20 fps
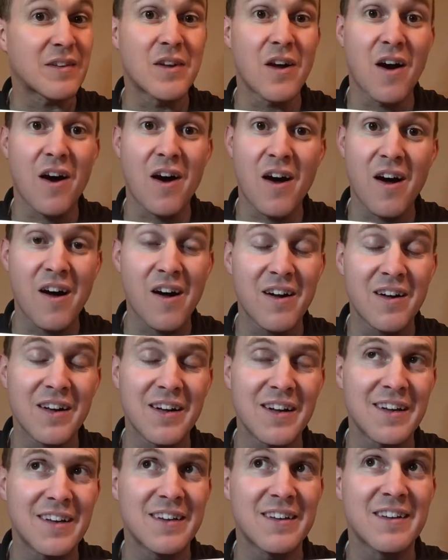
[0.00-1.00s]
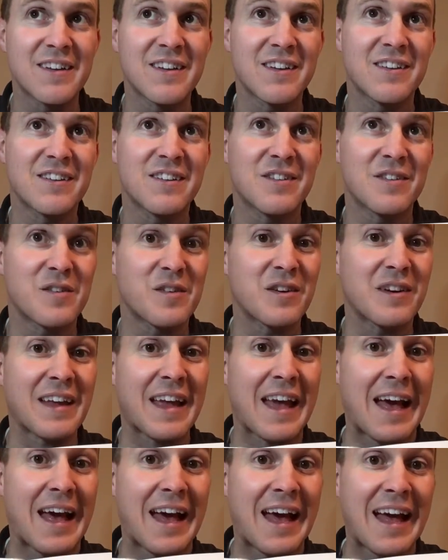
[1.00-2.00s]
a dog, a
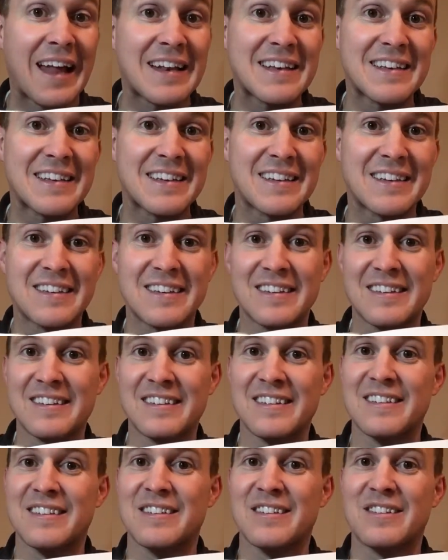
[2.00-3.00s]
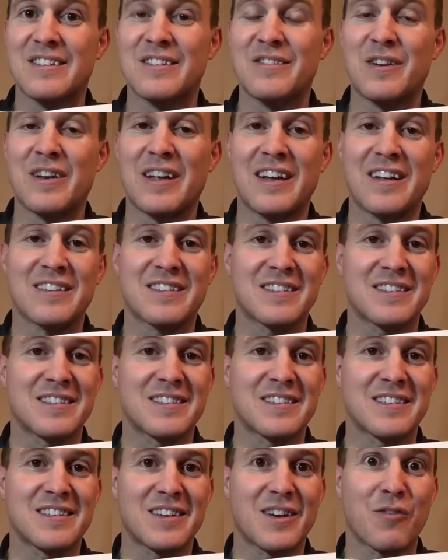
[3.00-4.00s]
cat. What else?
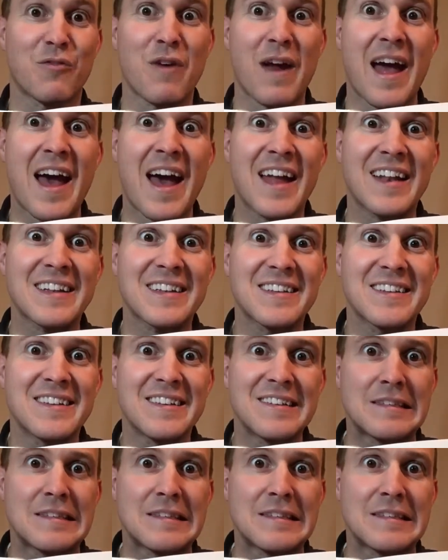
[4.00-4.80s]
A rat.